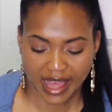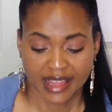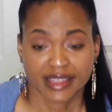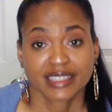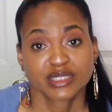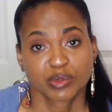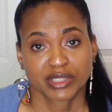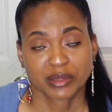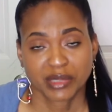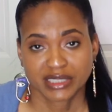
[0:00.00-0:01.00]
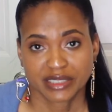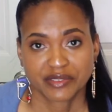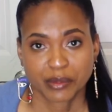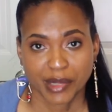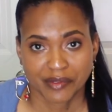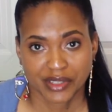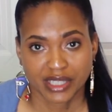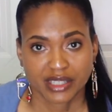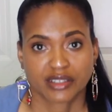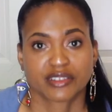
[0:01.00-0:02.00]
that is pretty much it for my
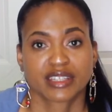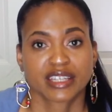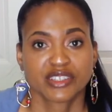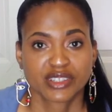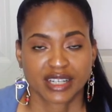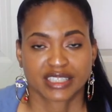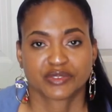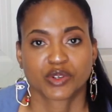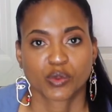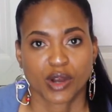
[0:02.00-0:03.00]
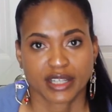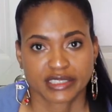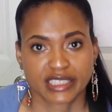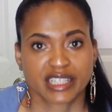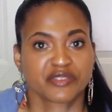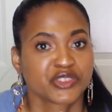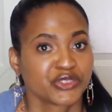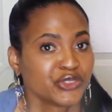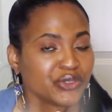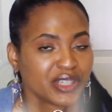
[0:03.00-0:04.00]
video. Thank you guys for watching. If you're
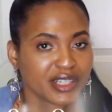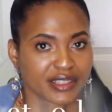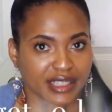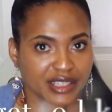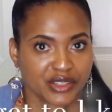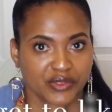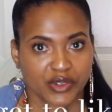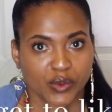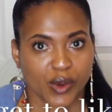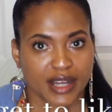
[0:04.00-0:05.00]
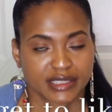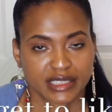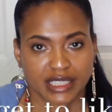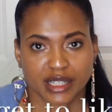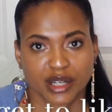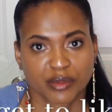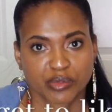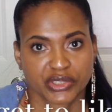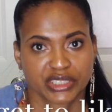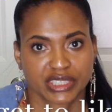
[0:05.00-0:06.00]
new here, thank you for watching. I
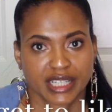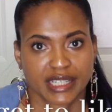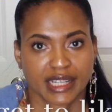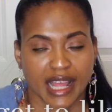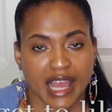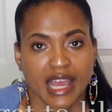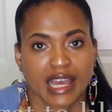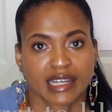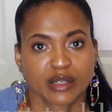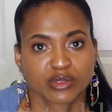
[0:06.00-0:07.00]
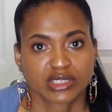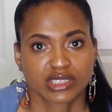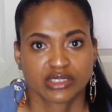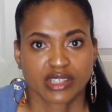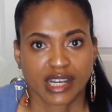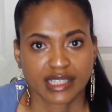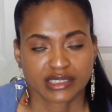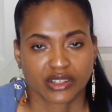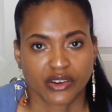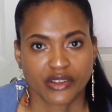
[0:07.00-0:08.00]
appreciate it, and I will see you guys
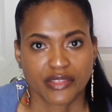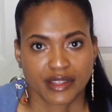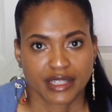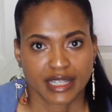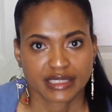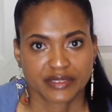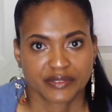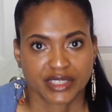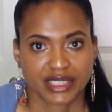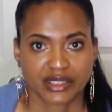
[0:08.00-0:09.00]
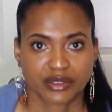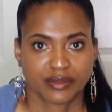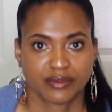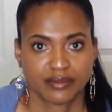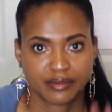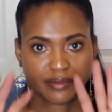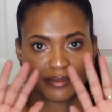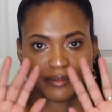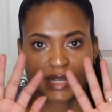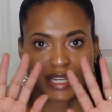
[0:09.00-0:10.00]
on the next video. Bye